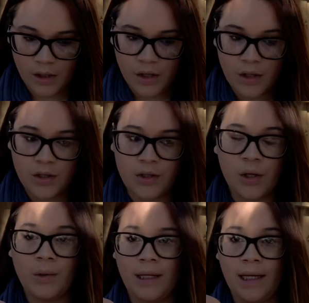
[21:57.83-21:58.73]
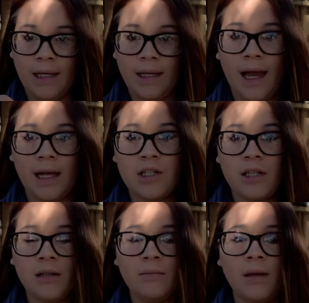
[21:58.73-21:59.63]
so they can catch
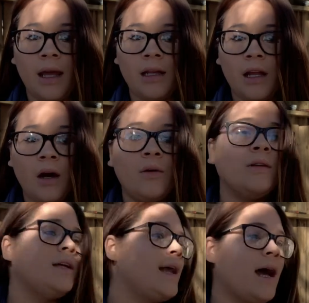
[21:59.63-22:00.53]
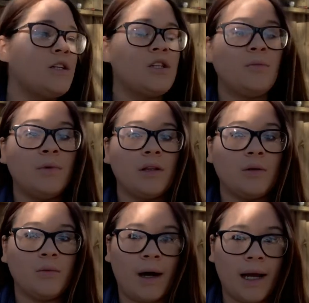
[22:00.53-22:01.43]
him, and not only catch him with the
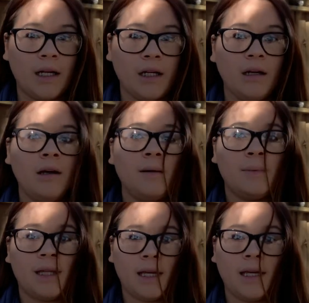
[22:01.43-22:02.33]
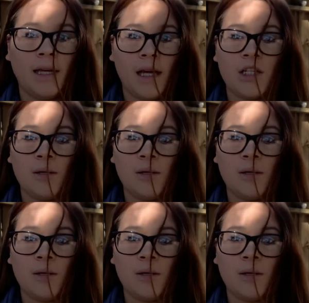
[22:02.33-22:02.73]
wire, but they can catch him